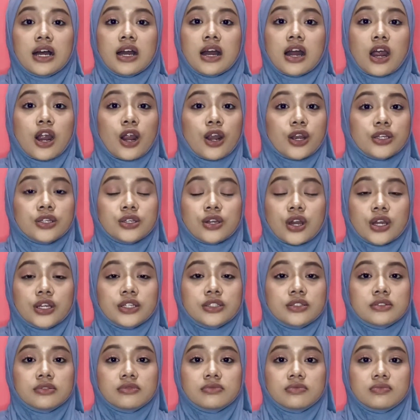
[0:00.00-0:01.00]
are not
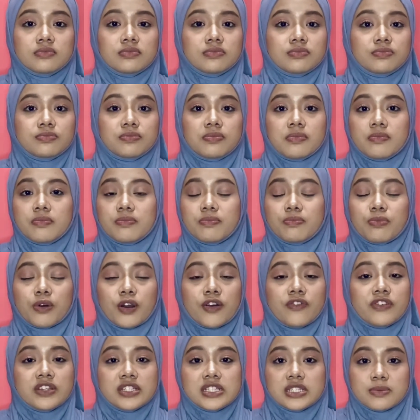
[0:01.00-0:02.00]

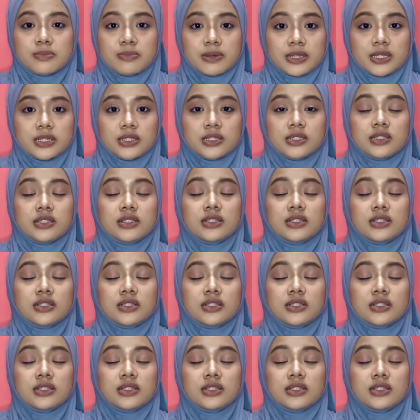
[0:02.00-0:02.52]
profitable,